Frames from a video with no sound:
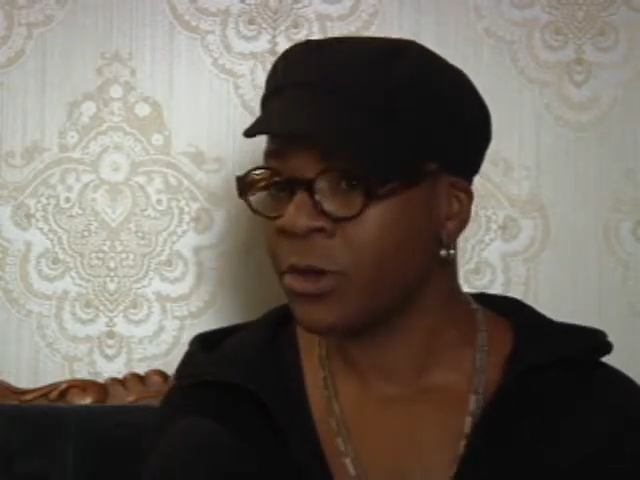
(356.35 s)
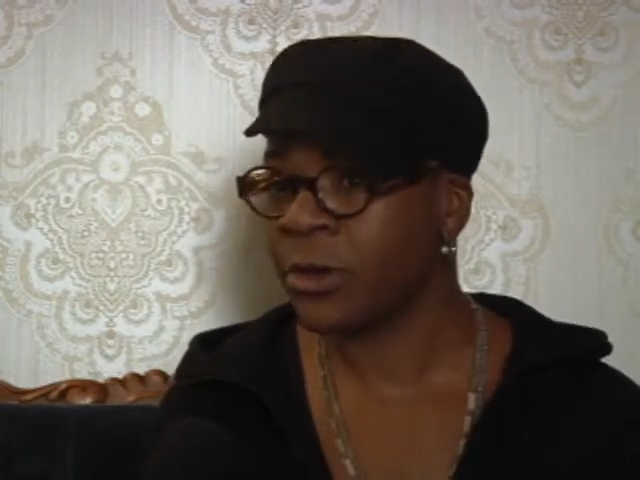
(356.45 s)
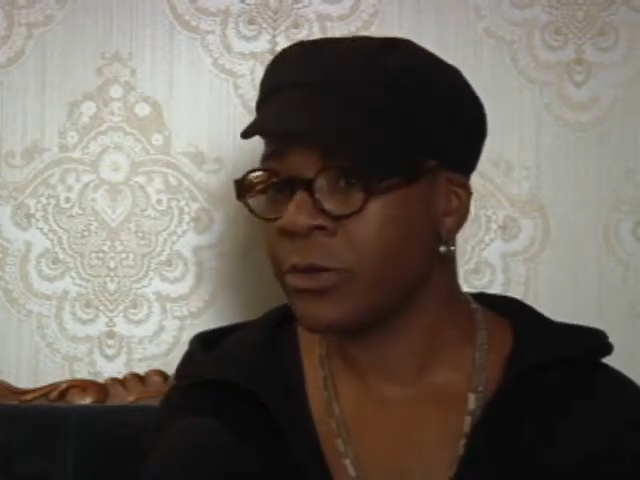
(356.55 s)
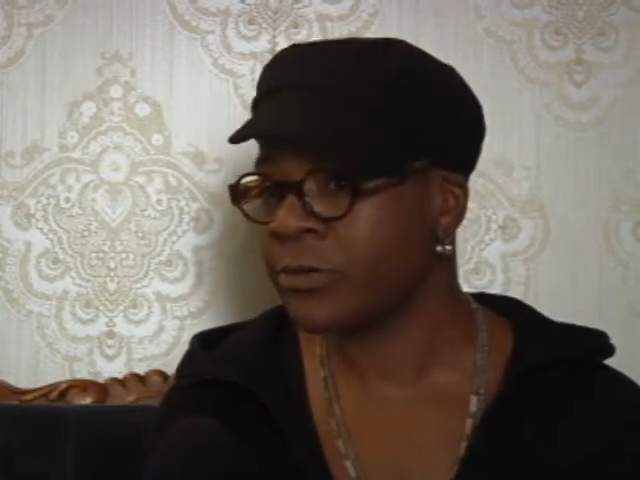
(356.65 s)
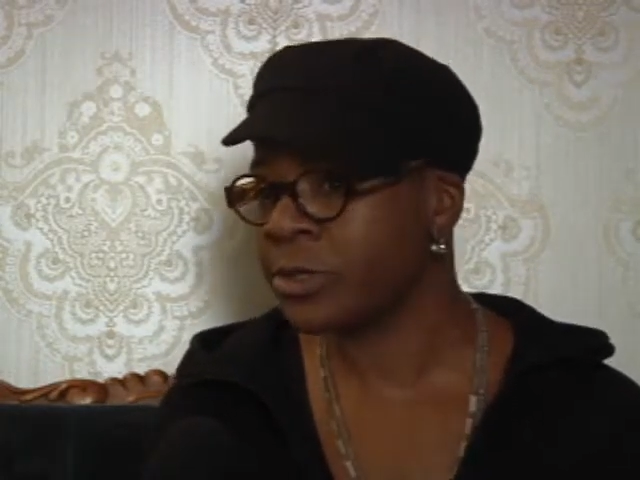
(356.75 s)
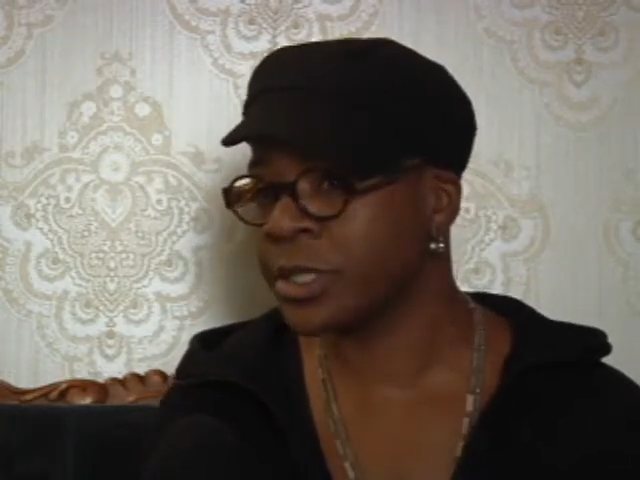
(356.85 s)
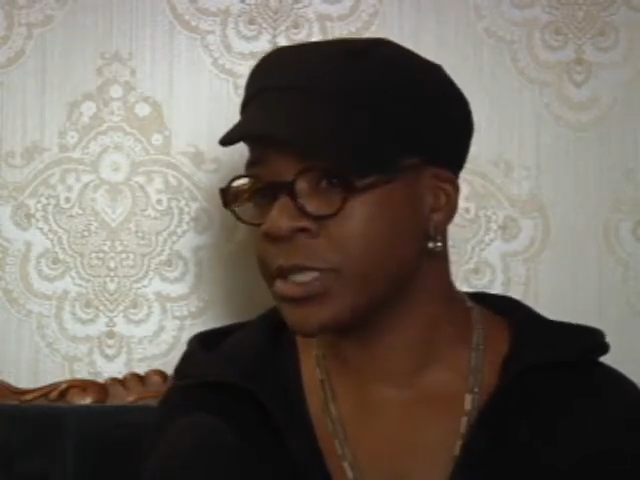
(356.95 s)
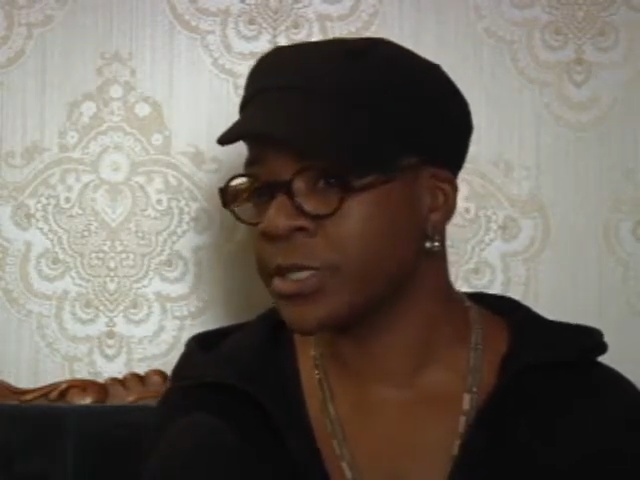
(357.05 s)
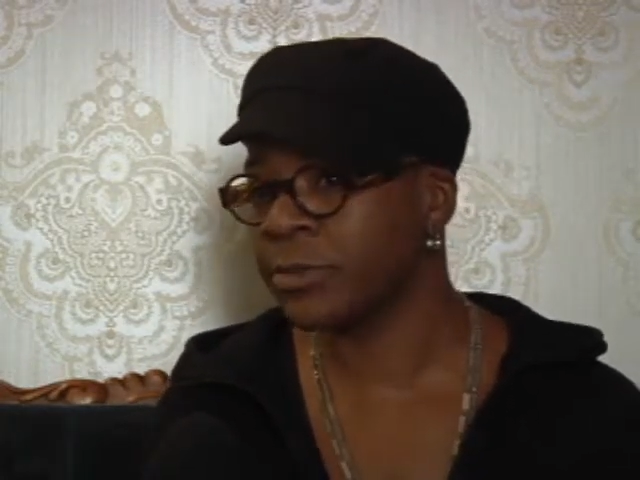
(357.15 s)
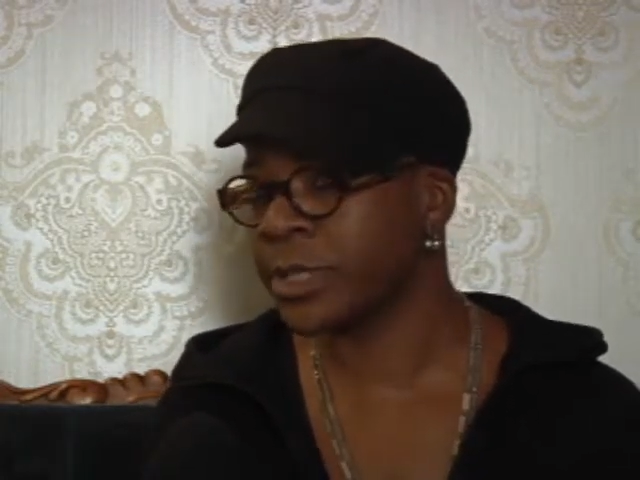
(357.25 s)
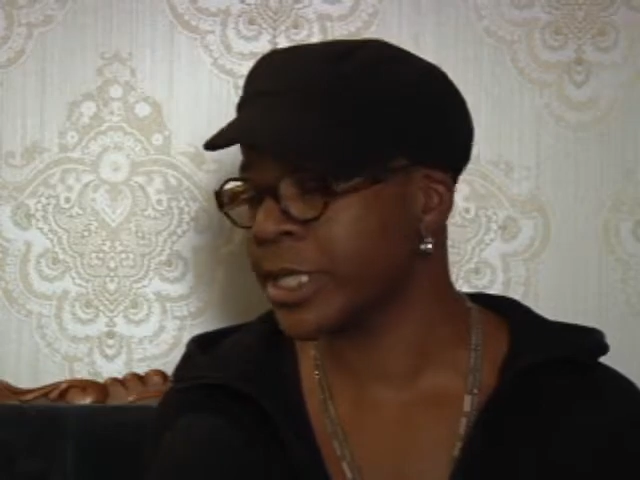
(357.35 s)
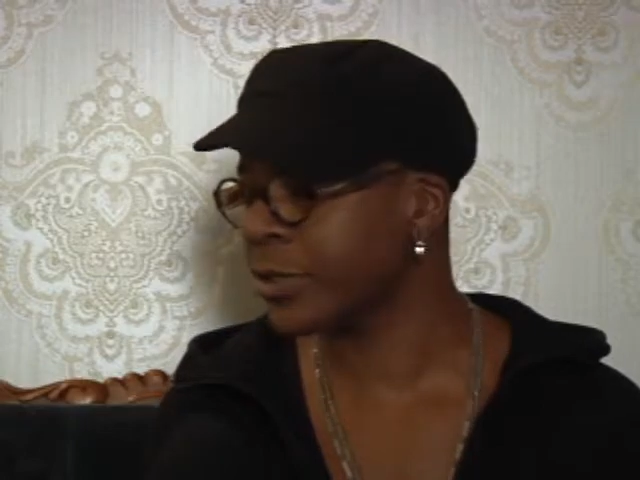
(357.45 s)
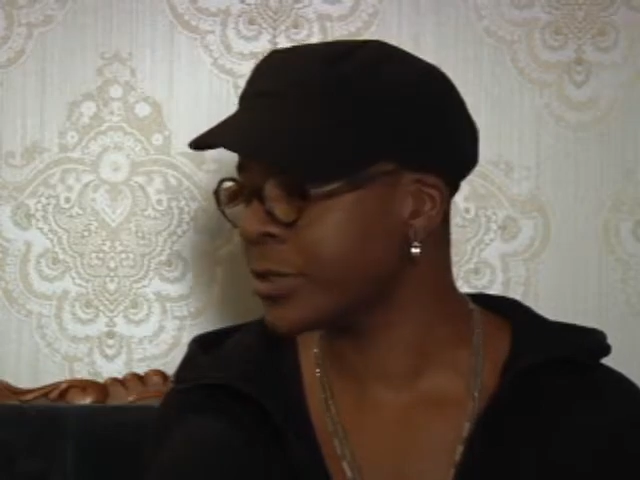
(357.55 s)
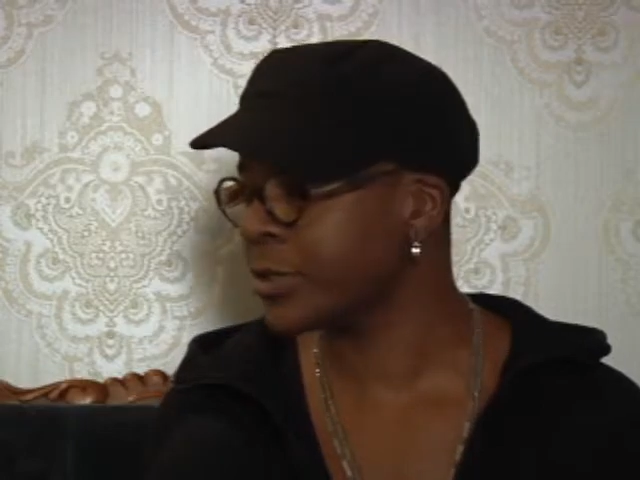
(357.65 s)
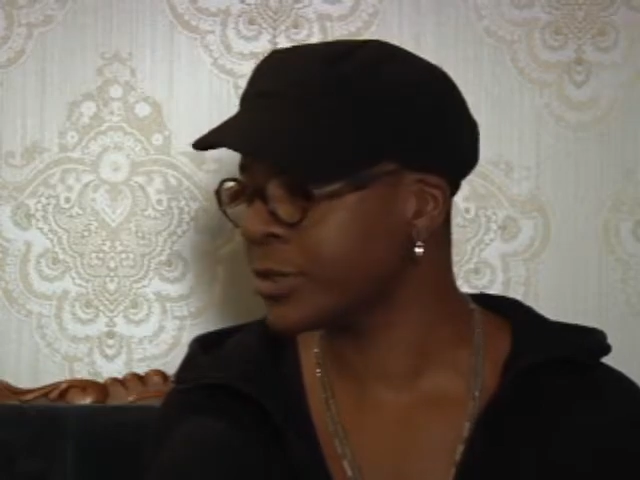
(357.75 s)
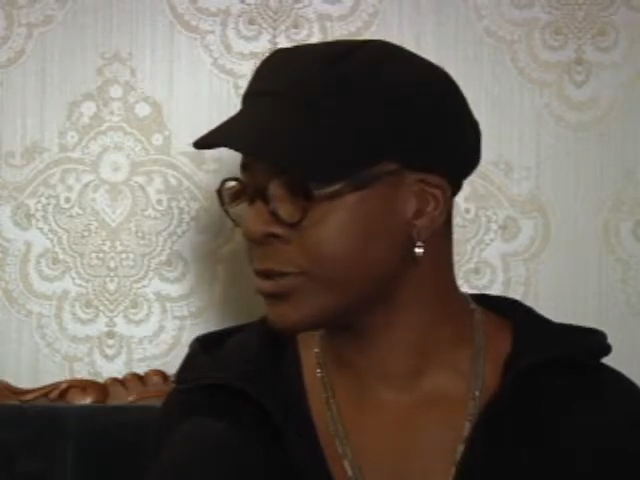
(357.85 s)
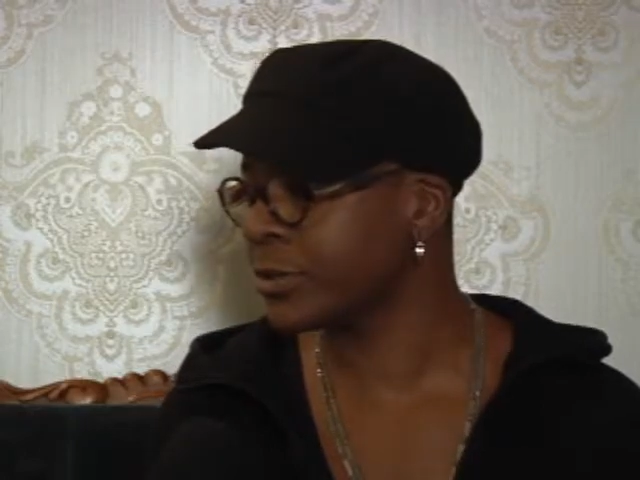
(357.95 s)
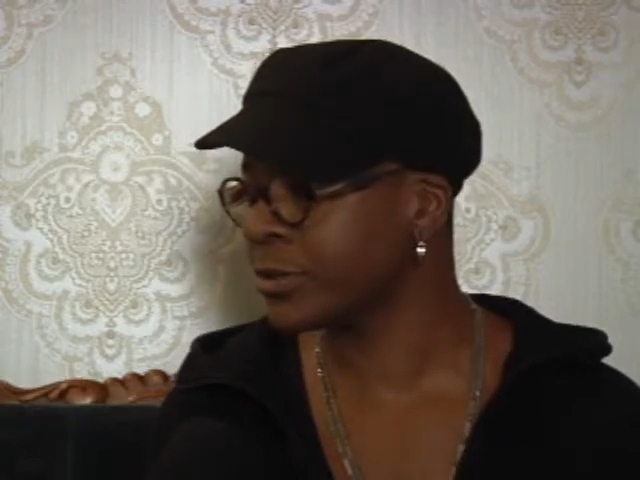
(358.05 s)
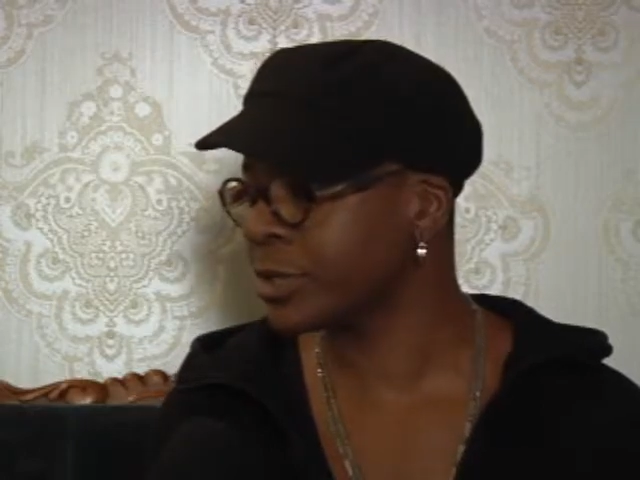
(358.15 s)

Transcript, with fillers: or for seasoned players who,